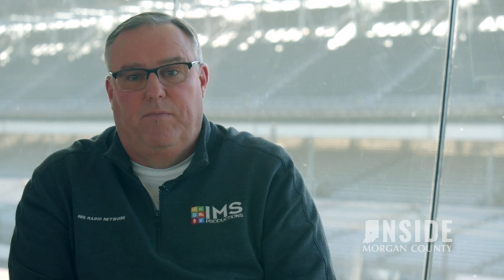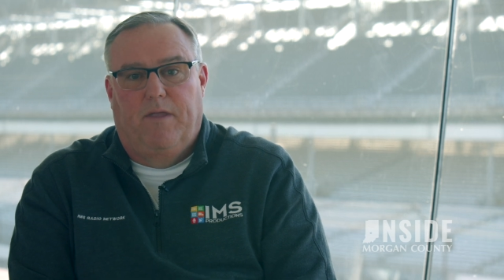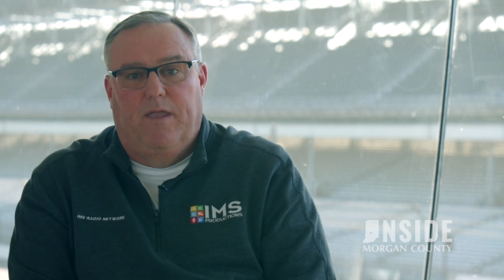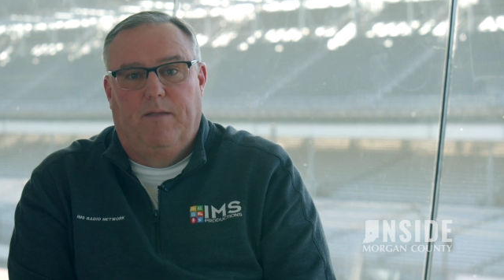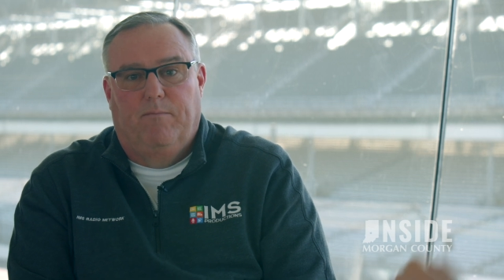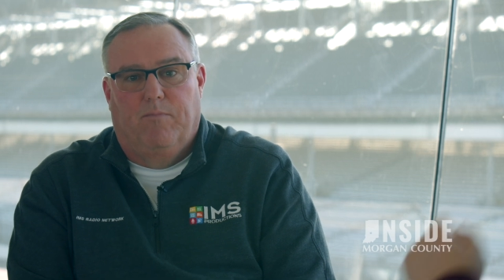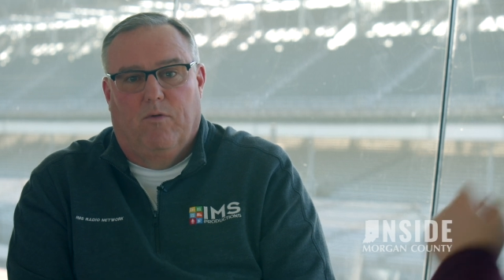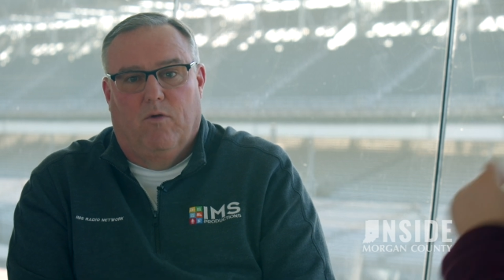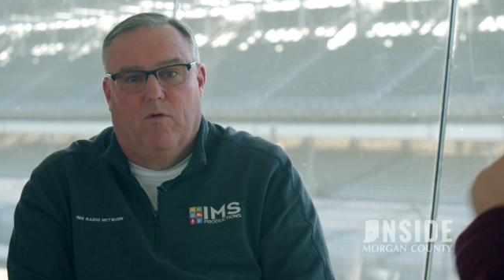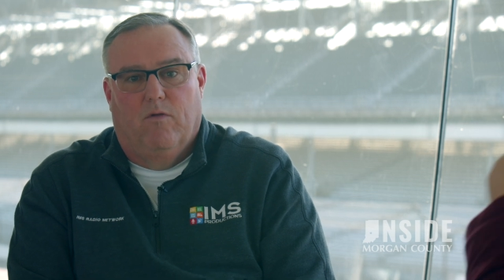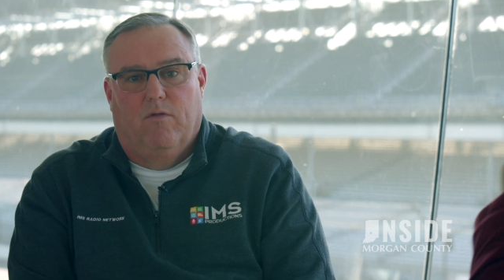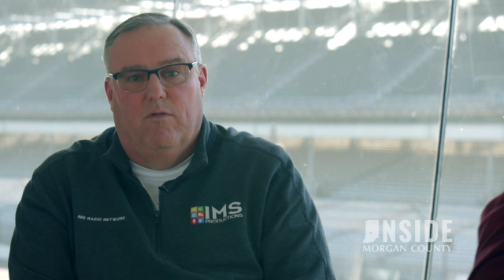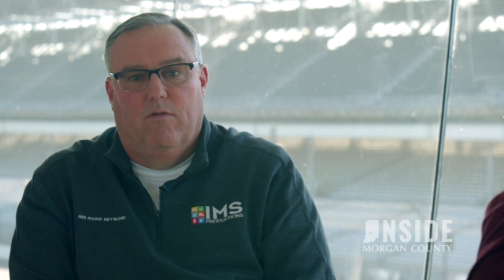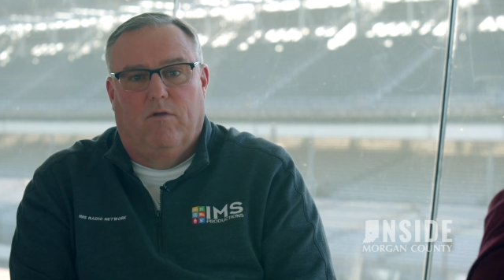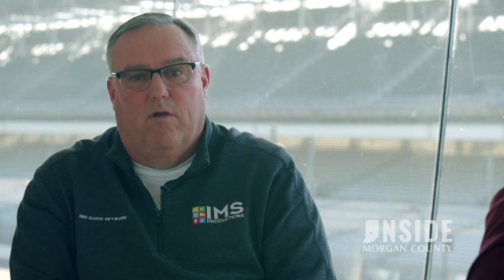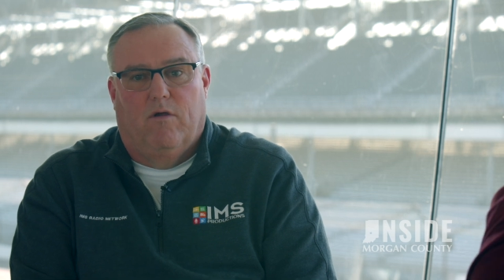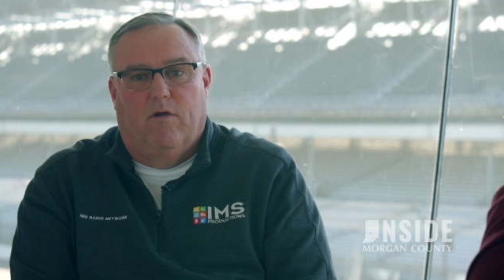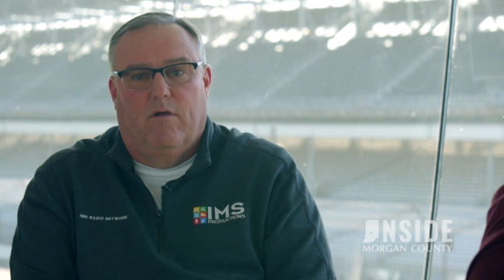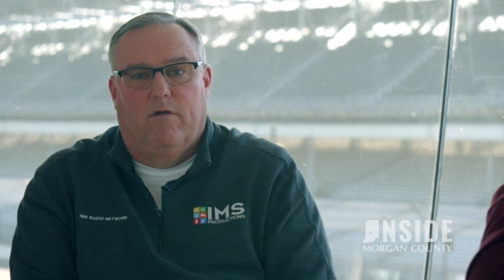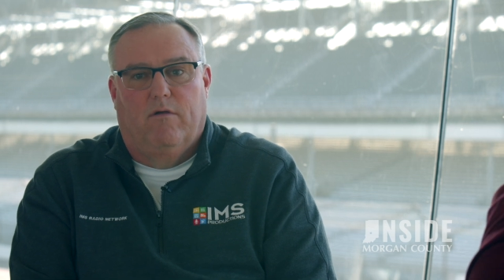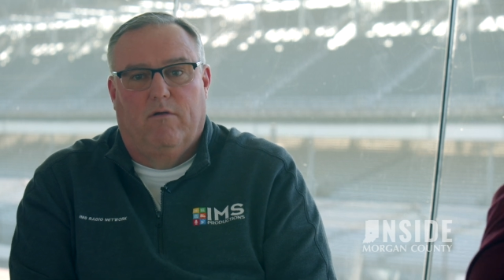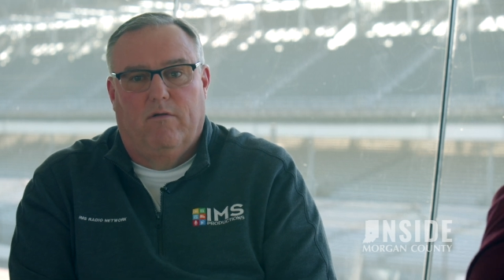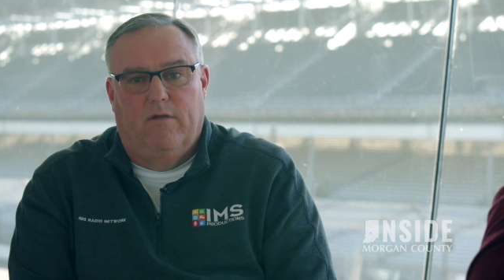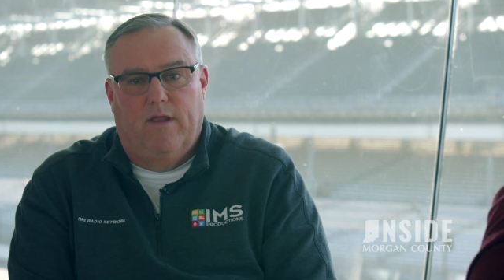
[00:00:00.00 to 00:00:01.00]
people
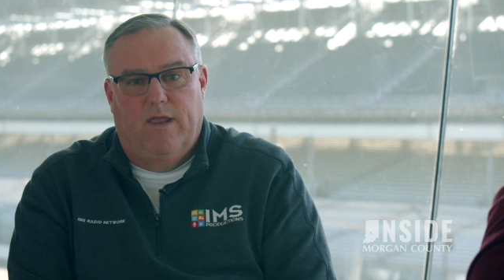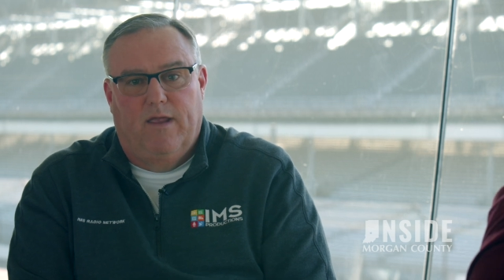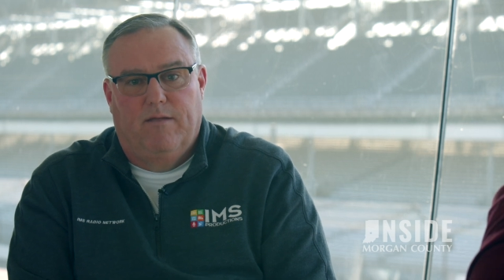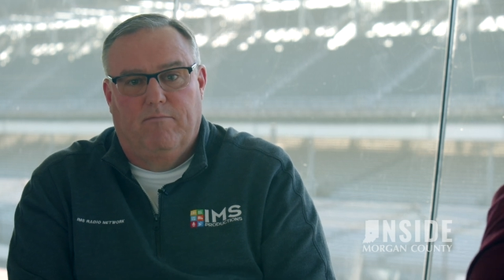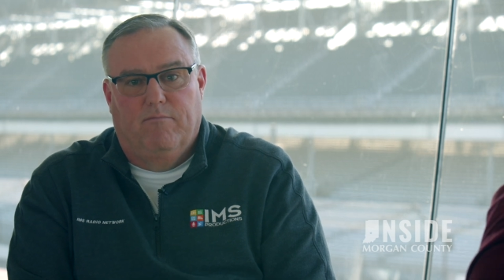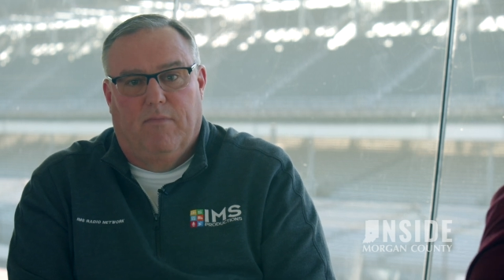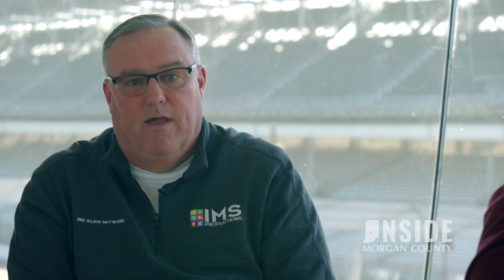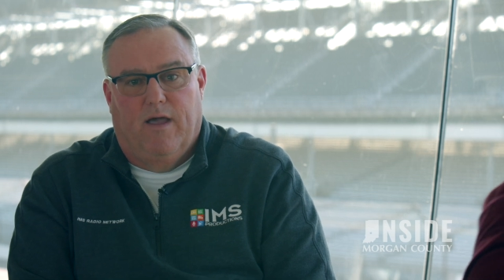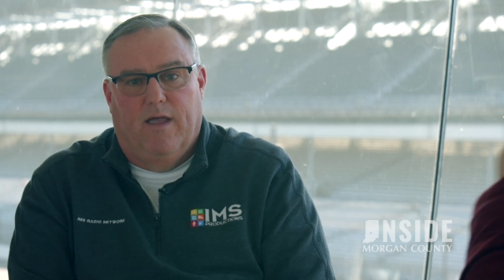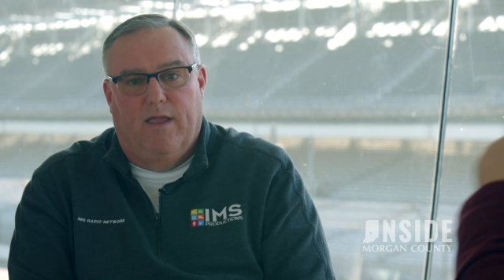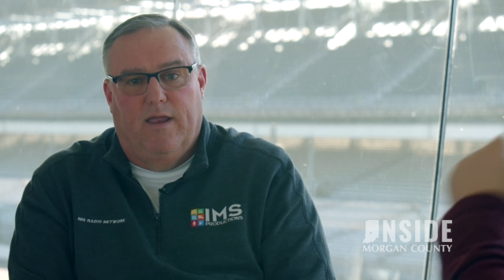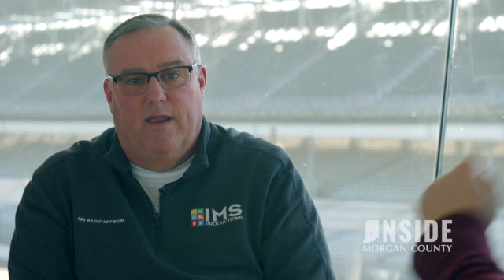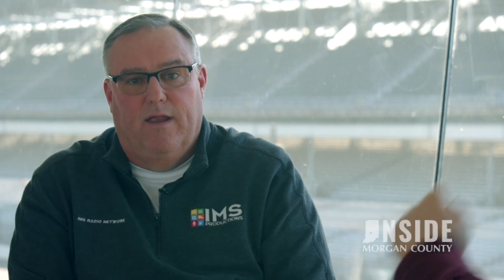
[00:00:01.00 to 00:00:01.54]
are in my